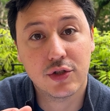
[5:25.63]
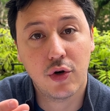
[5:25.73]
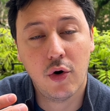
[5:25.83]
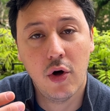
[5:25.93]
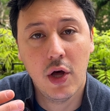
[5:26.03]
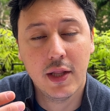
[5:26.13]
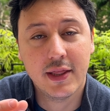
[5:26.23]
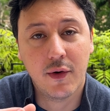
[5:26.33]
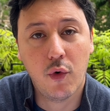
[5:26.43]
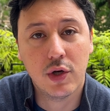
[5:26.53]
So
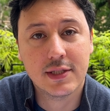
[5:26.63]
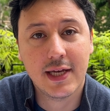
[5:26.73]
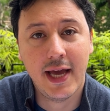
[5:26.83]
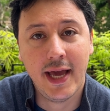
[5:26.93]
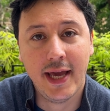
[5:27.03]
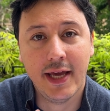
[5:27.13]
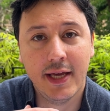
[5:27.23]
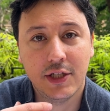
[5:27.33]
there was a